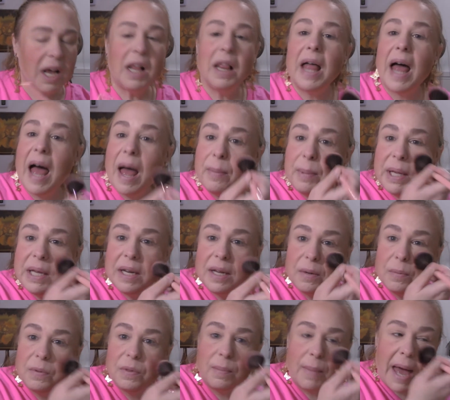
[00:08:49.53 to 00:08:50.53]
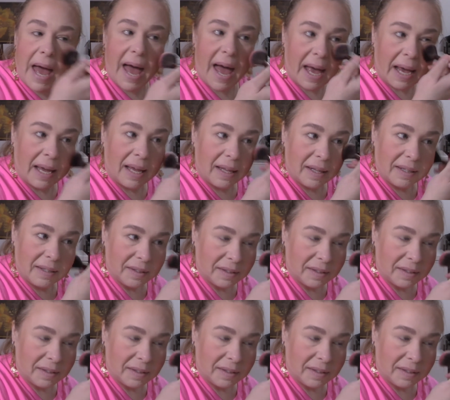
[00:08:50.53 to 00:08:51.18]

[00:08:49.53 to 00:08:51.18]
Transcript: collab he did with MAC.